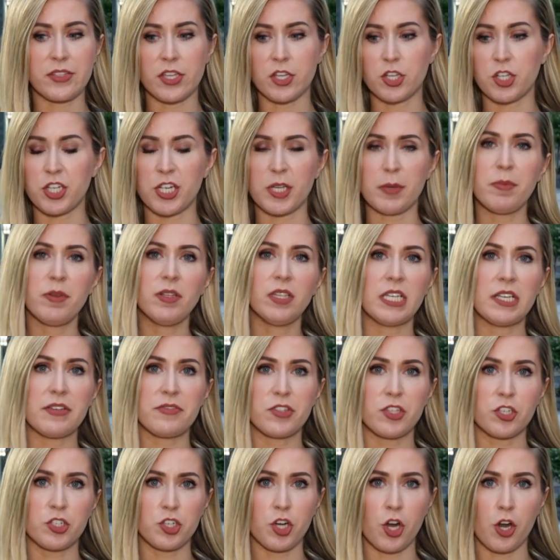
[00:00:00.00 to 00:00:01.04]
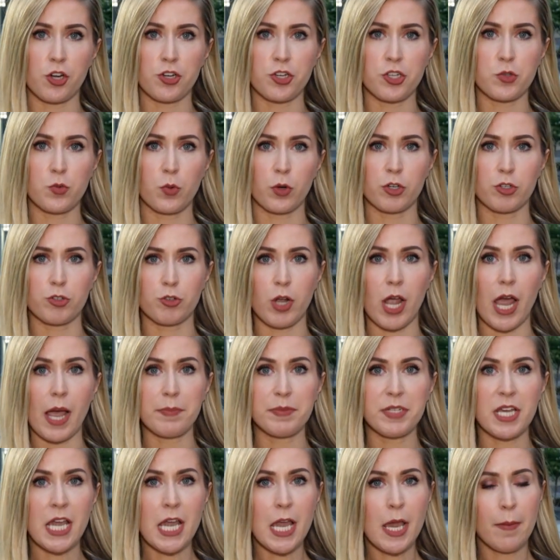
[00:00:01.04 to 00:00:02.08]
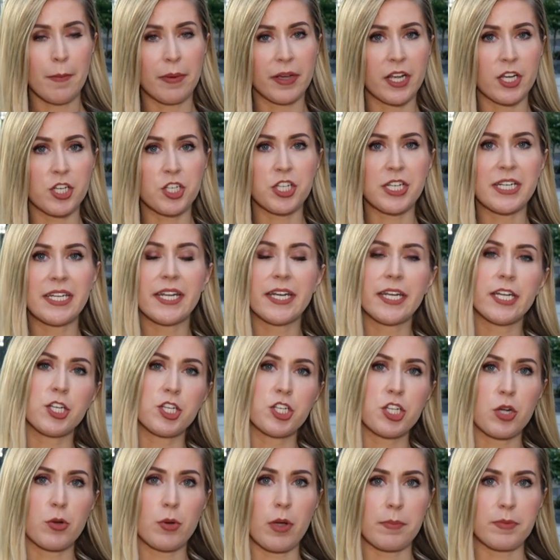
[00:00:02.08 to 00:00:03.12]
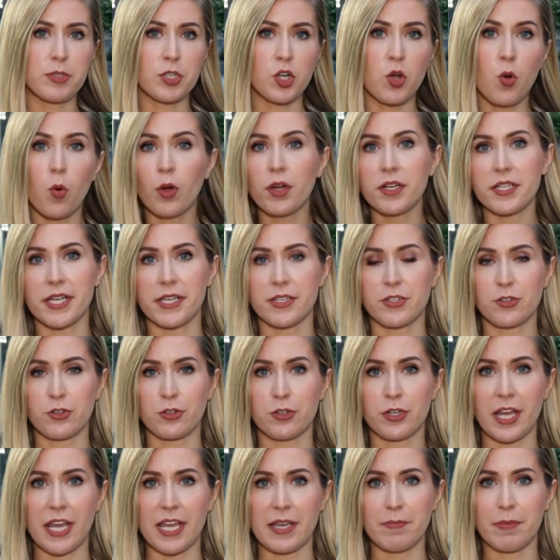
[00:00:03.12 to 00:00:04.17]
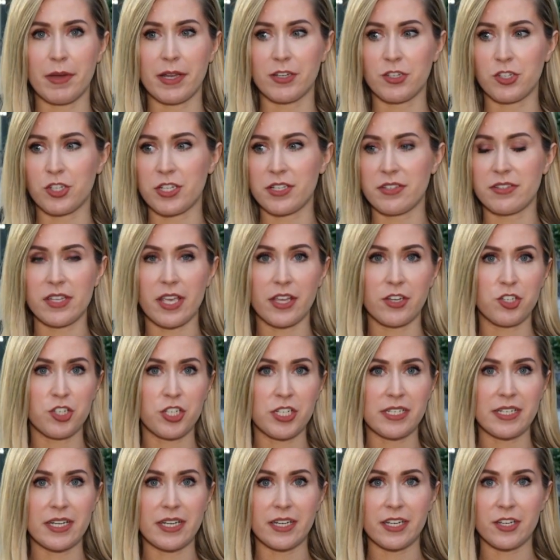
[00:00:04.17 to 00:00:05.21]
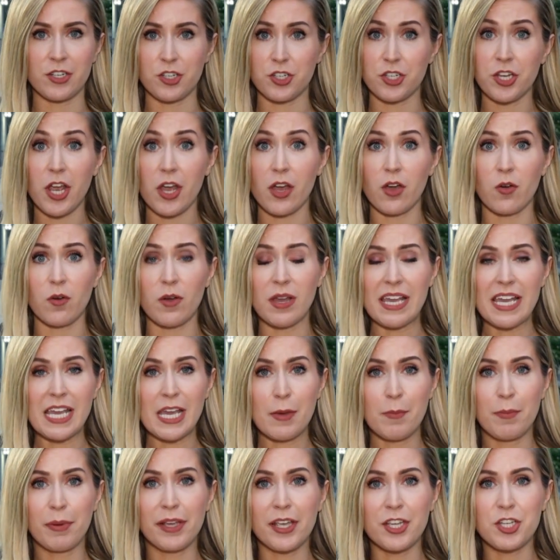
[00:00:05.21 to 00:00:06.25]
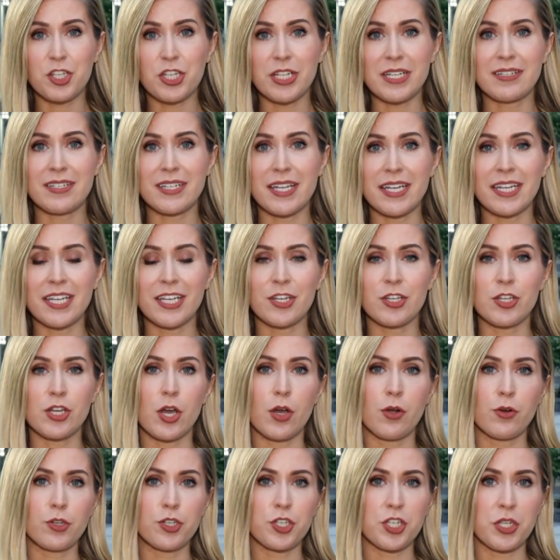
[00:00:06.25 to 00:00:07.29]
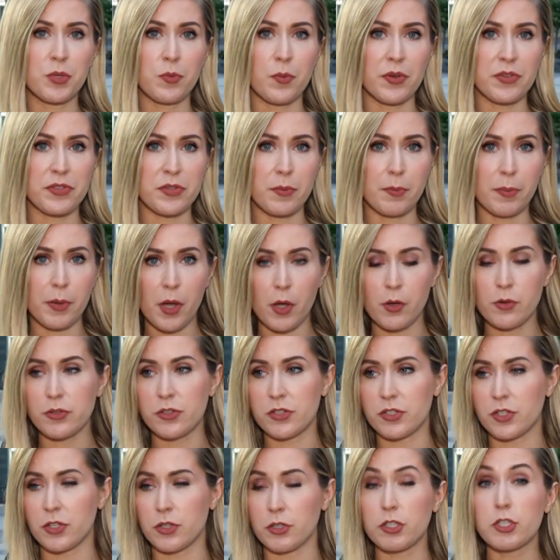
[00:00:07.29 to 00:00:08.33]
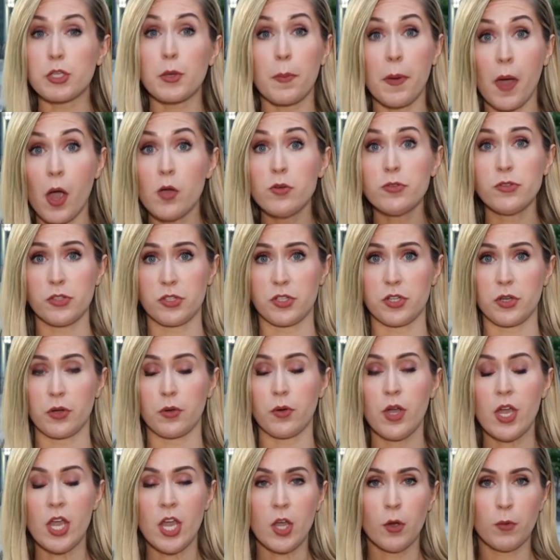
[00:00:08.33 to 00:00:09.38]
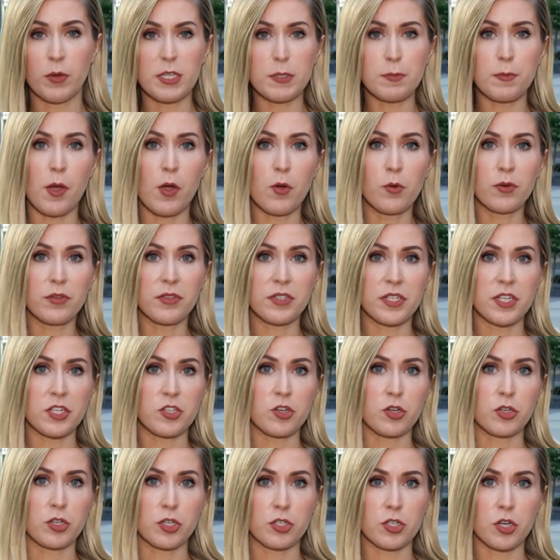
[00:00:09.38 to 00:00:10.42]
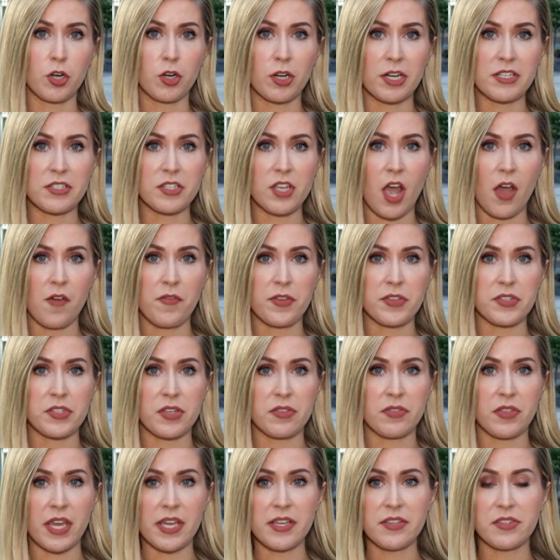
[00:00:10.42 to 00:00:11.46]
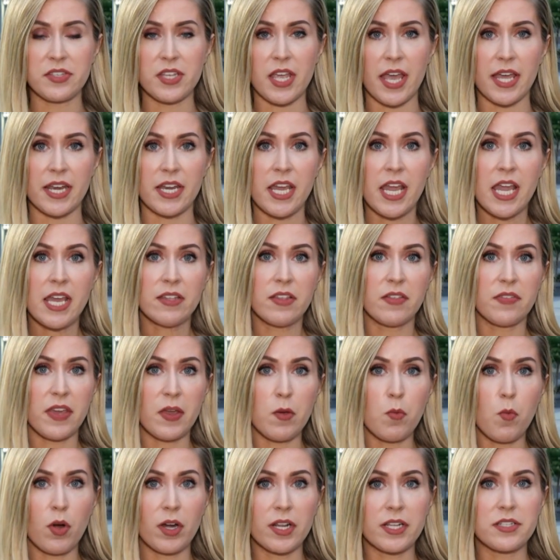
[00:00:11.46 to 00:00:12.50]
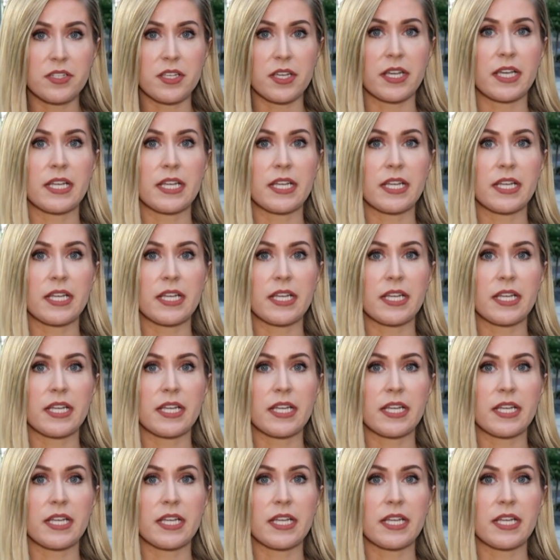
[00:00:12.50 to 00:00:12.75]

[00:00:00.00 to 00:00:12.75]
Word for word: that she believes the charges were dropped because she didn't show up to court yesterday, but she says she didn't show because she didn't know she was supposed to. Supposed to. We spoke with the district attorney's office and they said that they wanted to